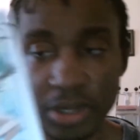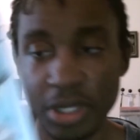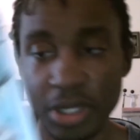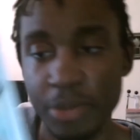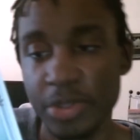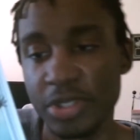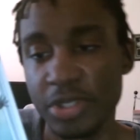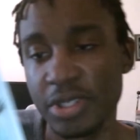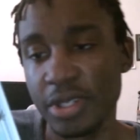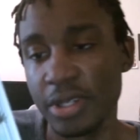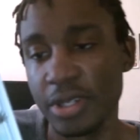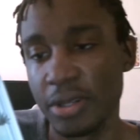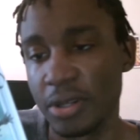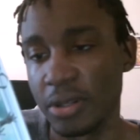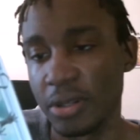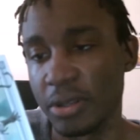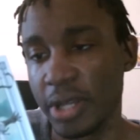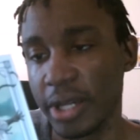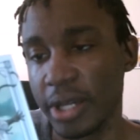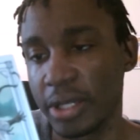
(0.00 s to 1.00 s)

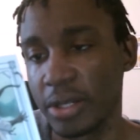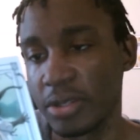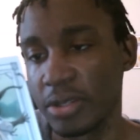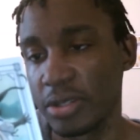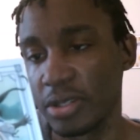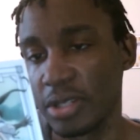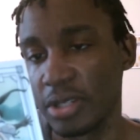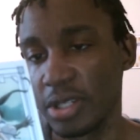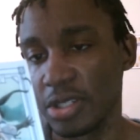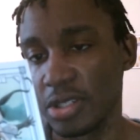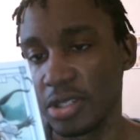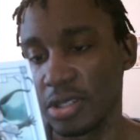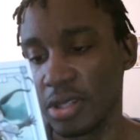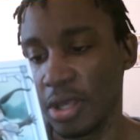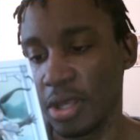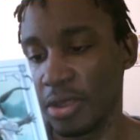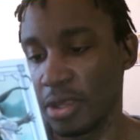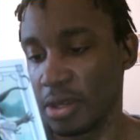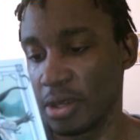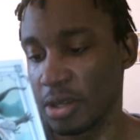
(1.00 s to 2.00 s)
Limited collector's
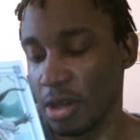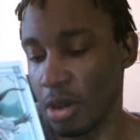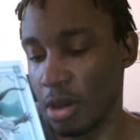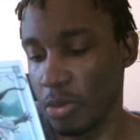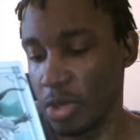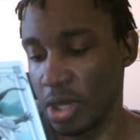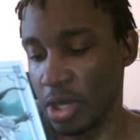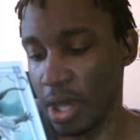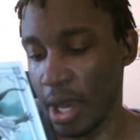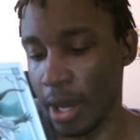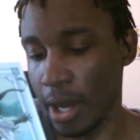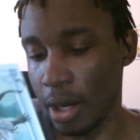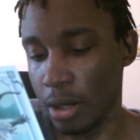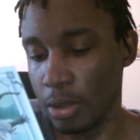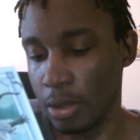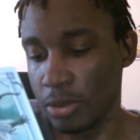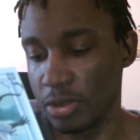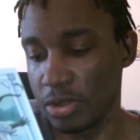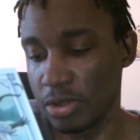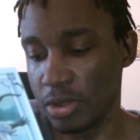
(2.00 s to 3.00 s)
edition, I think, coming
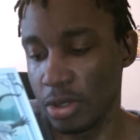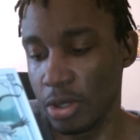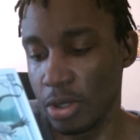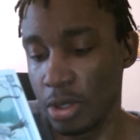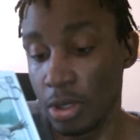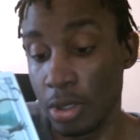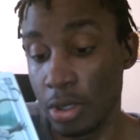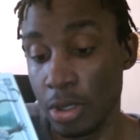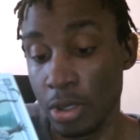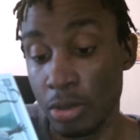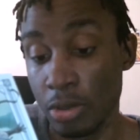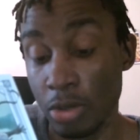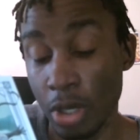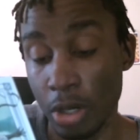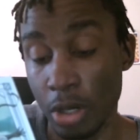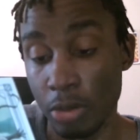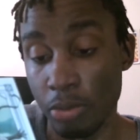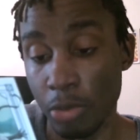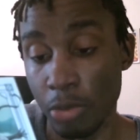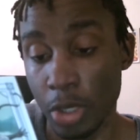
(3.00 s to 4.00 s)
out,
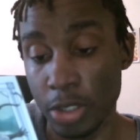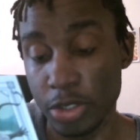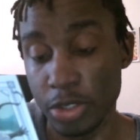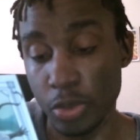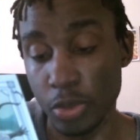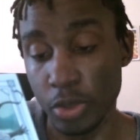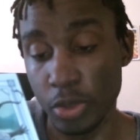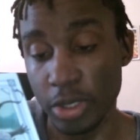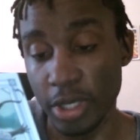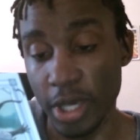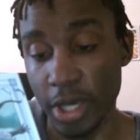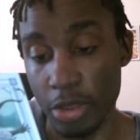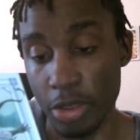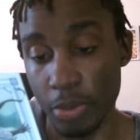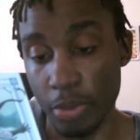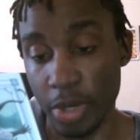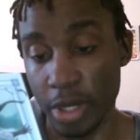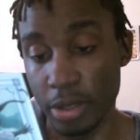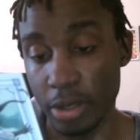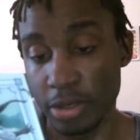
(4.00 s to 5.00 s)
March
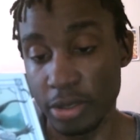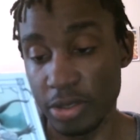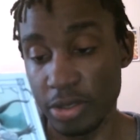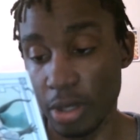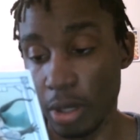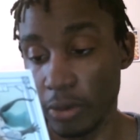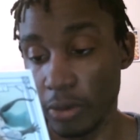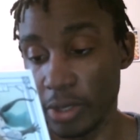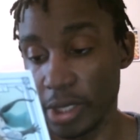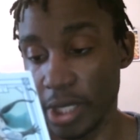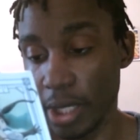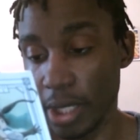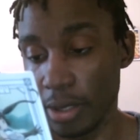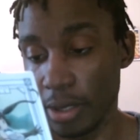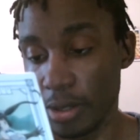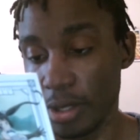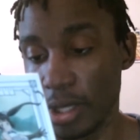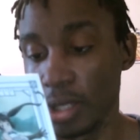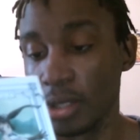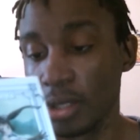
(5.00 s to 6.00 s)
28th. Apparently it's already
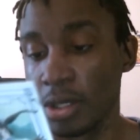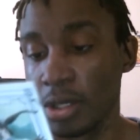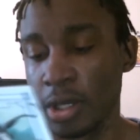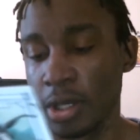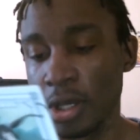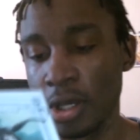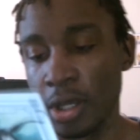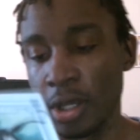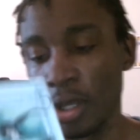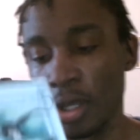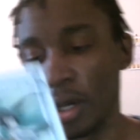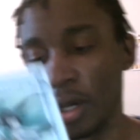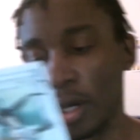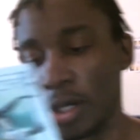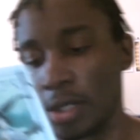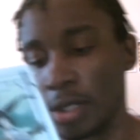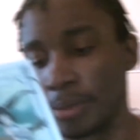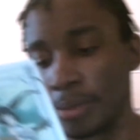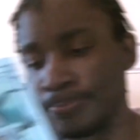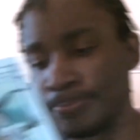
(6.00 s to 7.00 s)
out then.
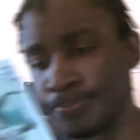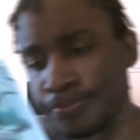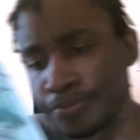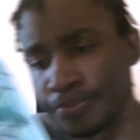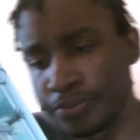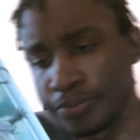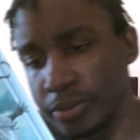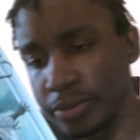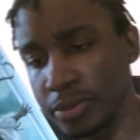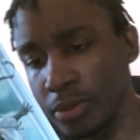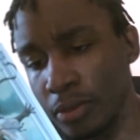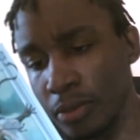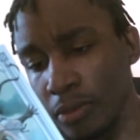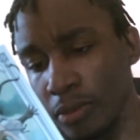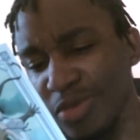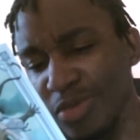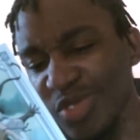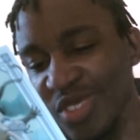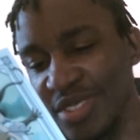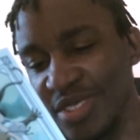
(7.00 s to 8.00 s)

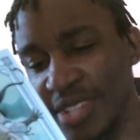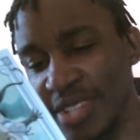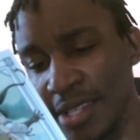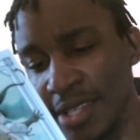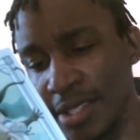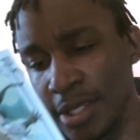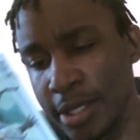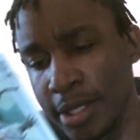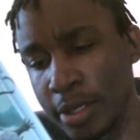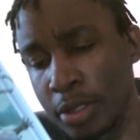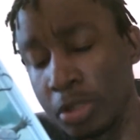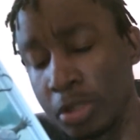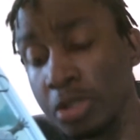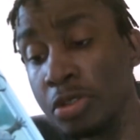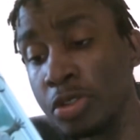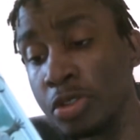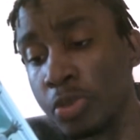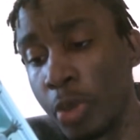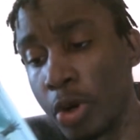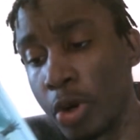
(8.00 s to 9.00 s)
It says it
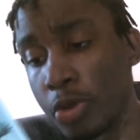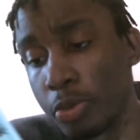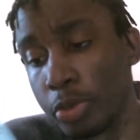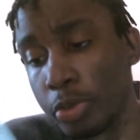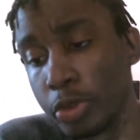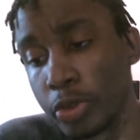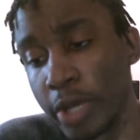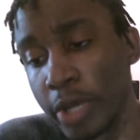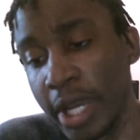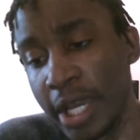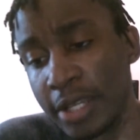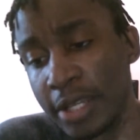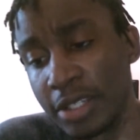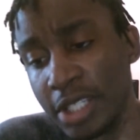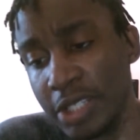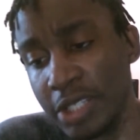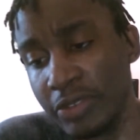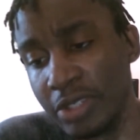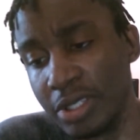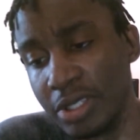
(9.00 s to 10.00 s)
includes both Blu-ray
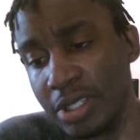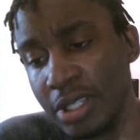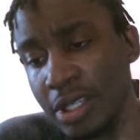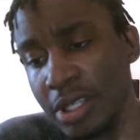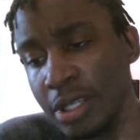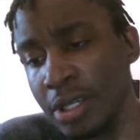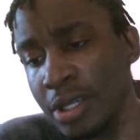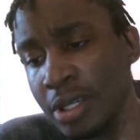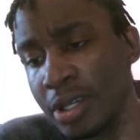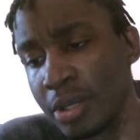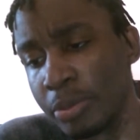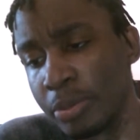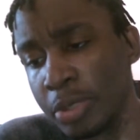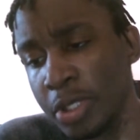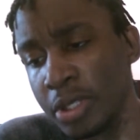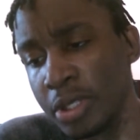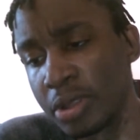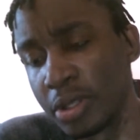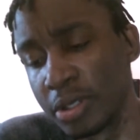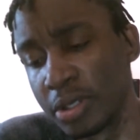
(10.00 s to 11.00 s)
and DVD,
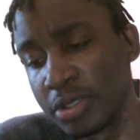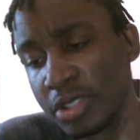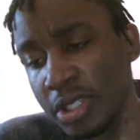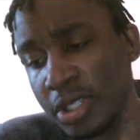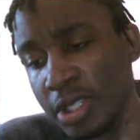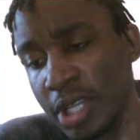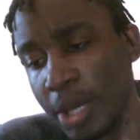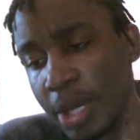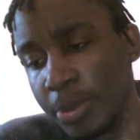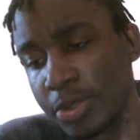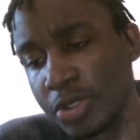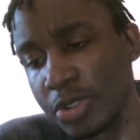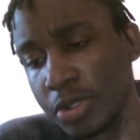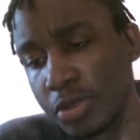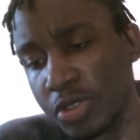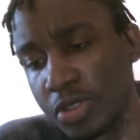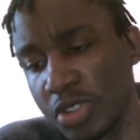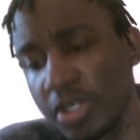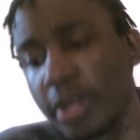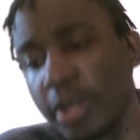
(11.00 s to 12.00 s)
complete
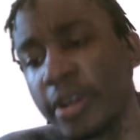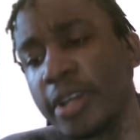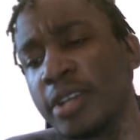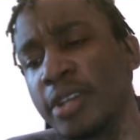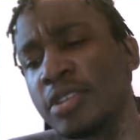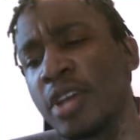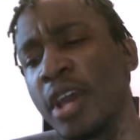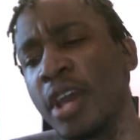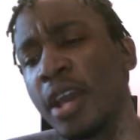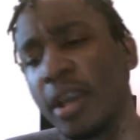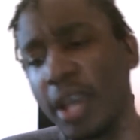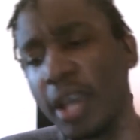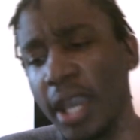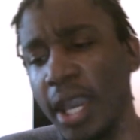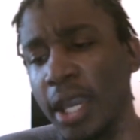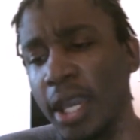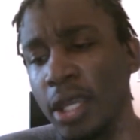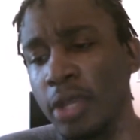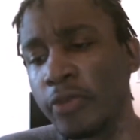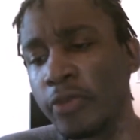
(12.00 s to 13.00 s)
13-episode series,
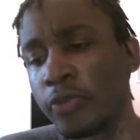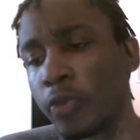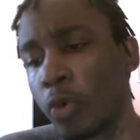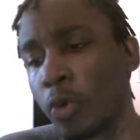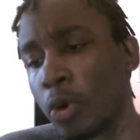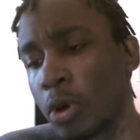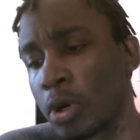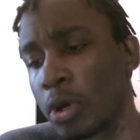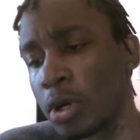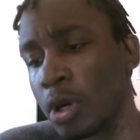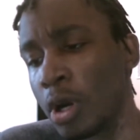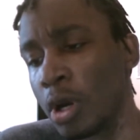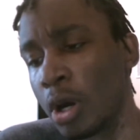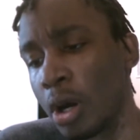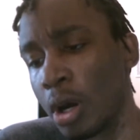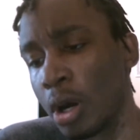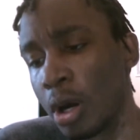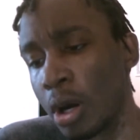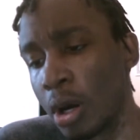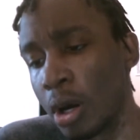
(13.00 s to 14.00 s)

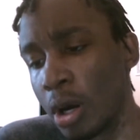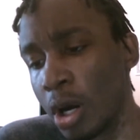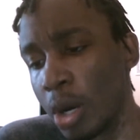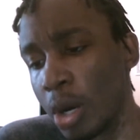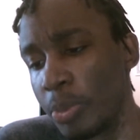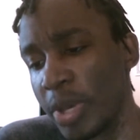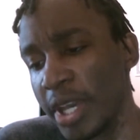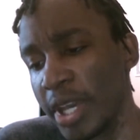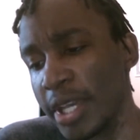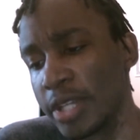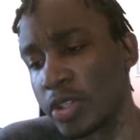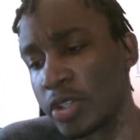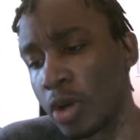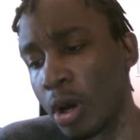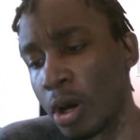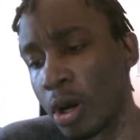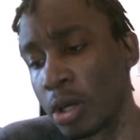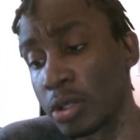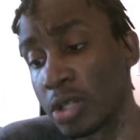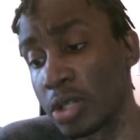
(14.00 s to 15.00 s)
84-page
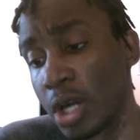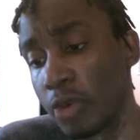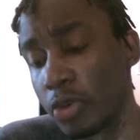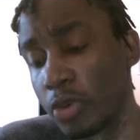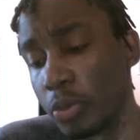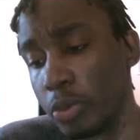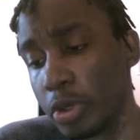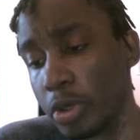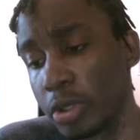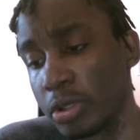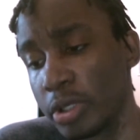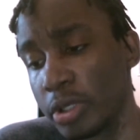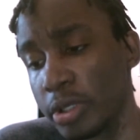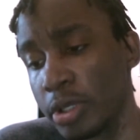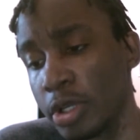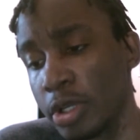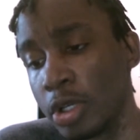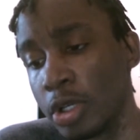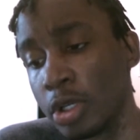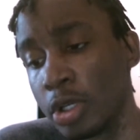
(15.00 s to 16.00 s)
hardcover
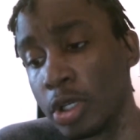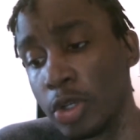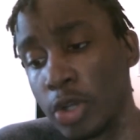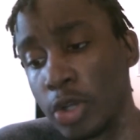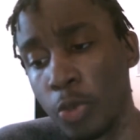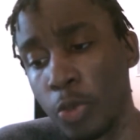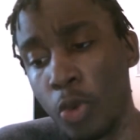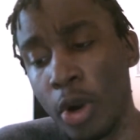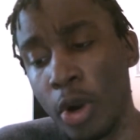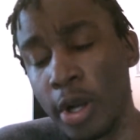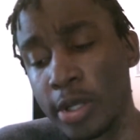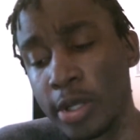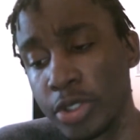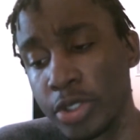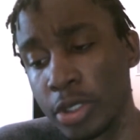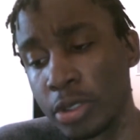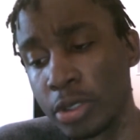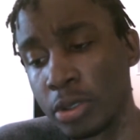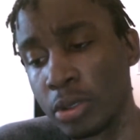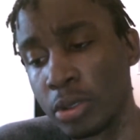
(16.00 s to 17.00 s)
booklet,
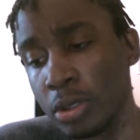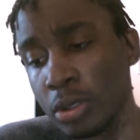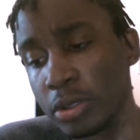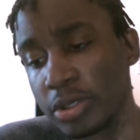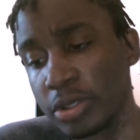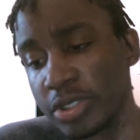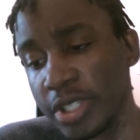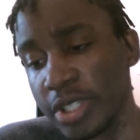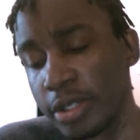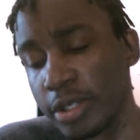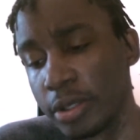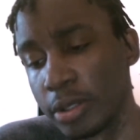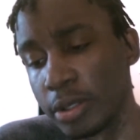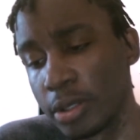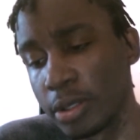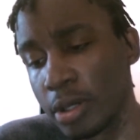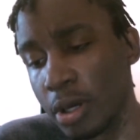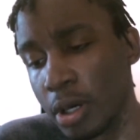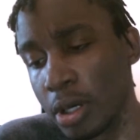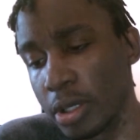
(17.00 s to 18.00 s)
grimoire journal,
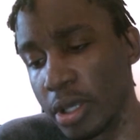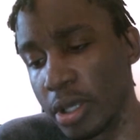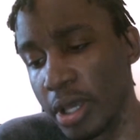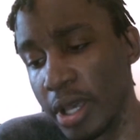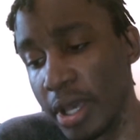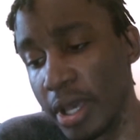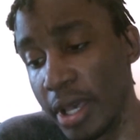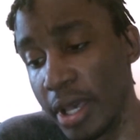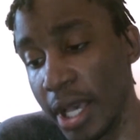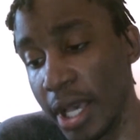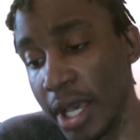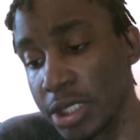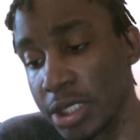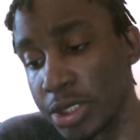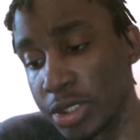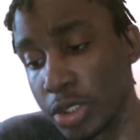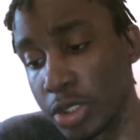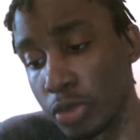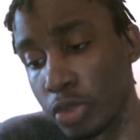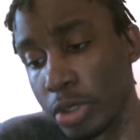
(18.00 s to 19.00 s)
lenticular card,
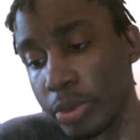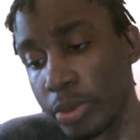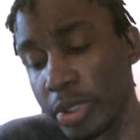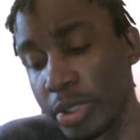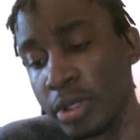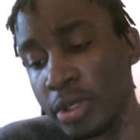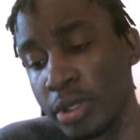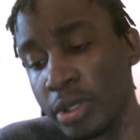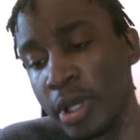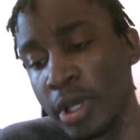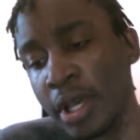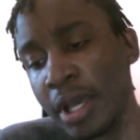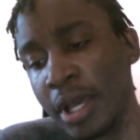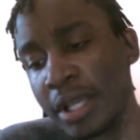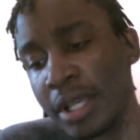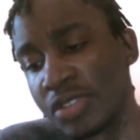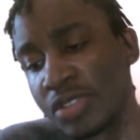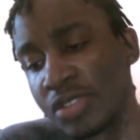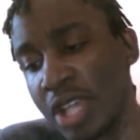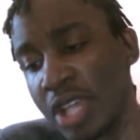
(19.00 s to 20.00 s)
Hestra ribbon,
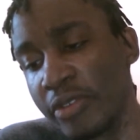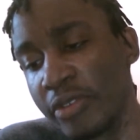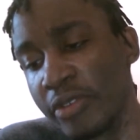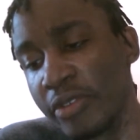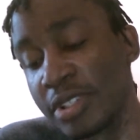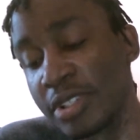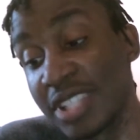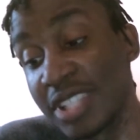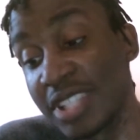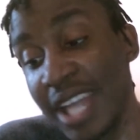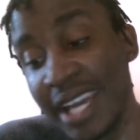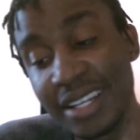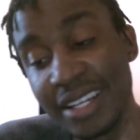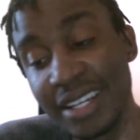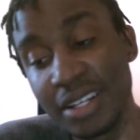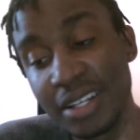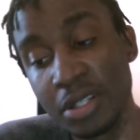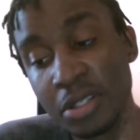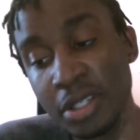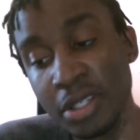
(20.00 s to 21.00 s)
7
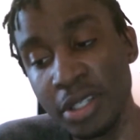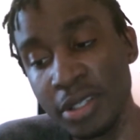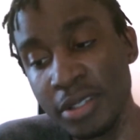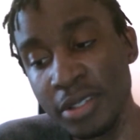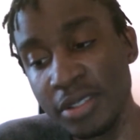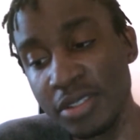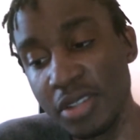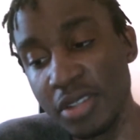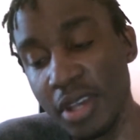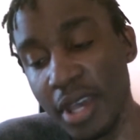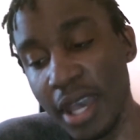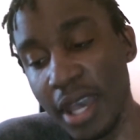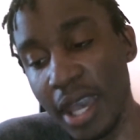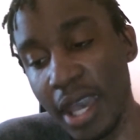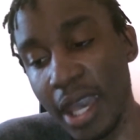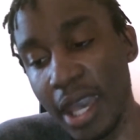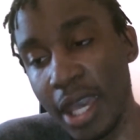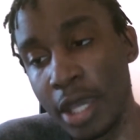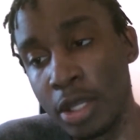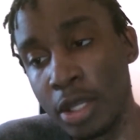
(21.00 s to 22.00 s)
static cleans,
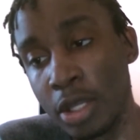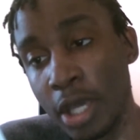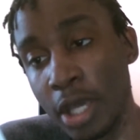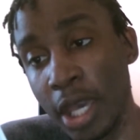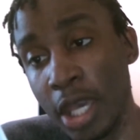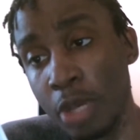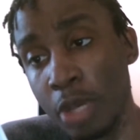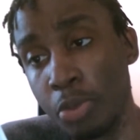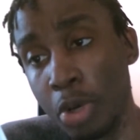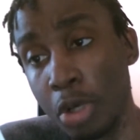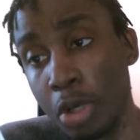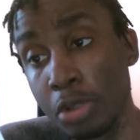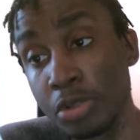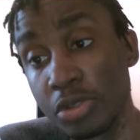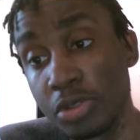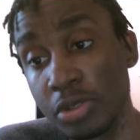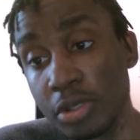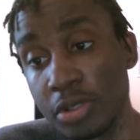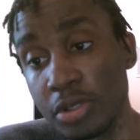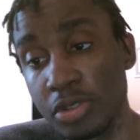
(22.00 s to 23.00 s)
and a poster.